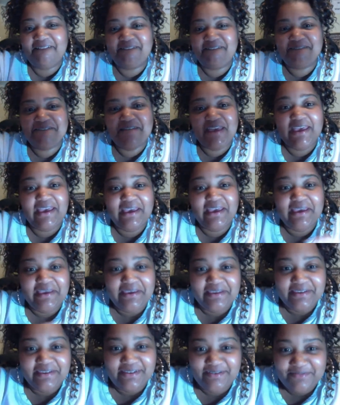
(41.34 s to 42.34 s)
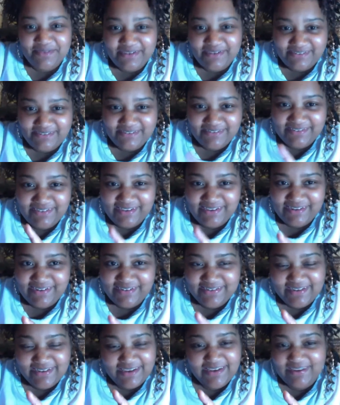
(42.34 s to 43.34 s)
a.m. Eastern Standard
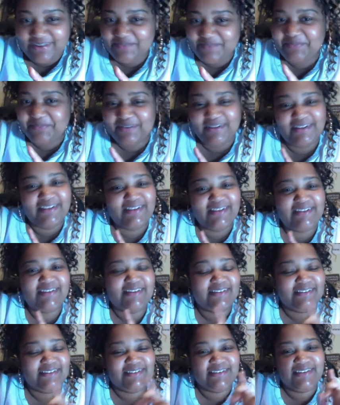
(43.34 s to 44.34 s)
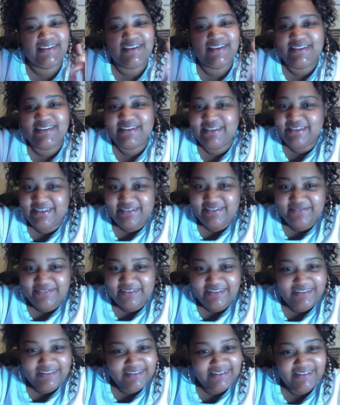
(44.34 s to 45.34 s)
Time, but it is in the
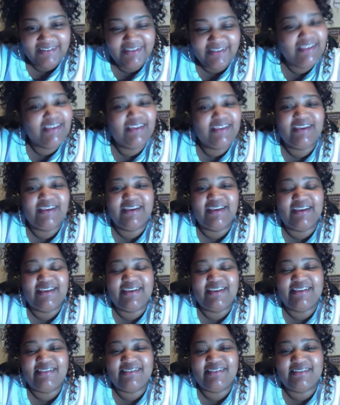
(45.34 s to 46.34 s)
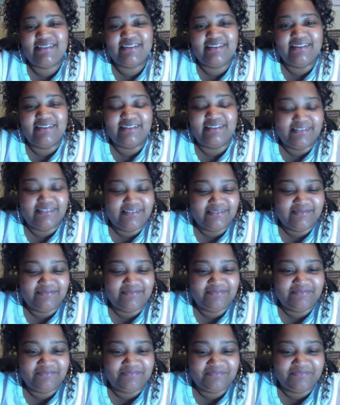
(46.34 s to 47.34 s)
evening in the
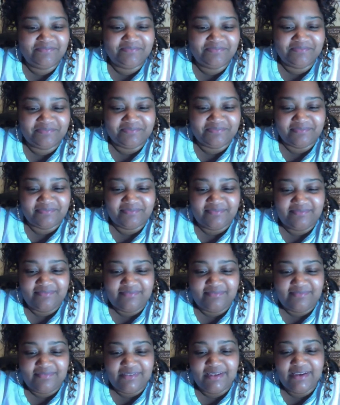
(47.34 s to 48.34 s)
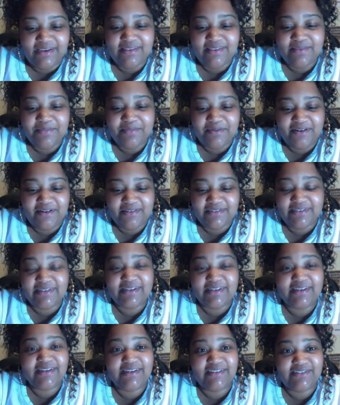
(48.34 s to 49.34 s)
other parts of the
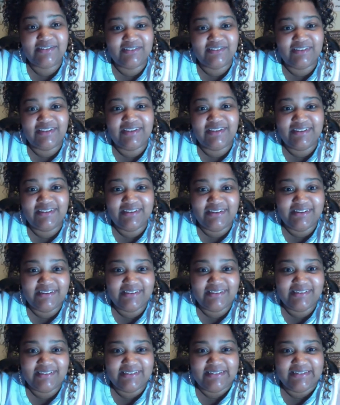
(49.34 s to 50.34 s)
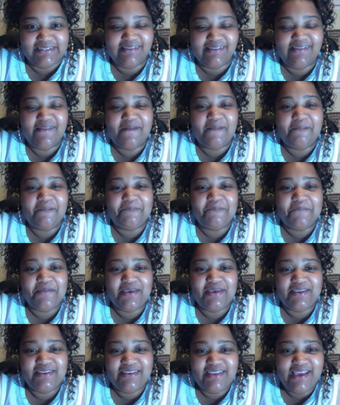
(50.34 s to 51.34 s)
country, and it is
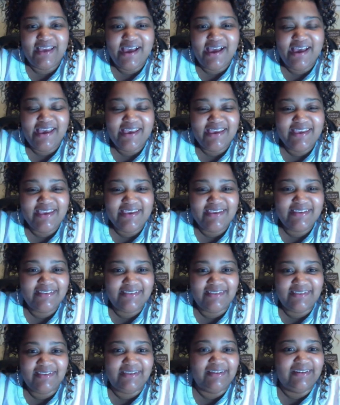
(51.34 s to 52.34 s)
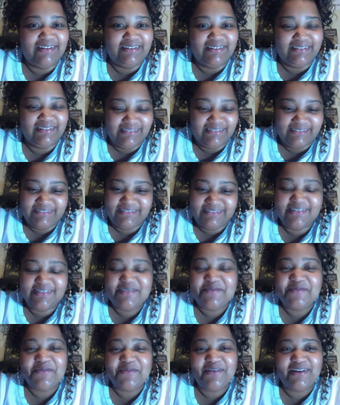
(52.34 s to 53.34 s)
midnight,
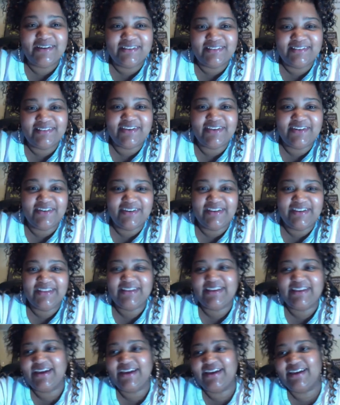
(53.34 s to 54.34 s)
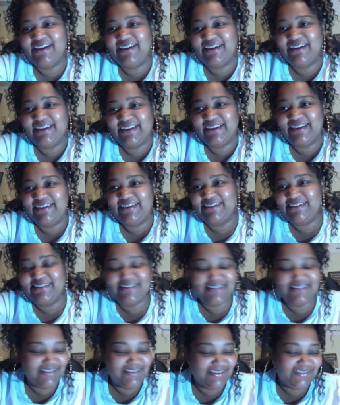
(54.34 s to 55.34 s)
1:39
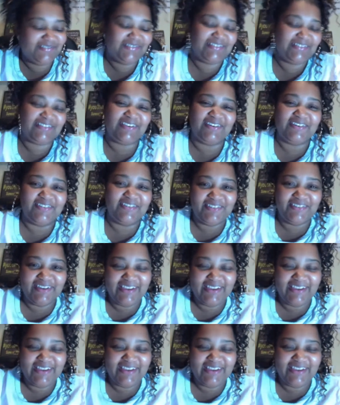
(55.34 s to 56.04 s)
a.m. So,